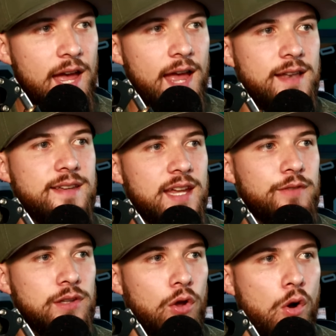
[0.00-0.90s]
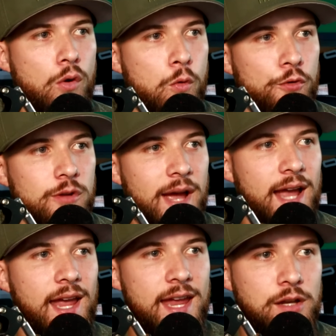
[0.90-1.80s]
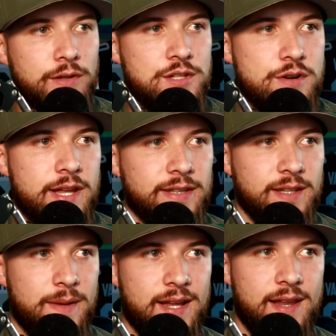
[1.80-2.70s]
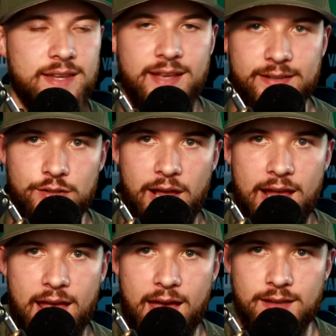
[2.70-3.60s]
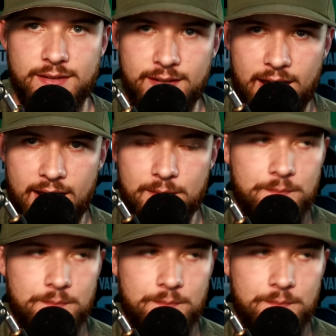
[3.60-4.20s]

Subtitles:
And David Long, cornerback, ankle injury, limited yesterday and today.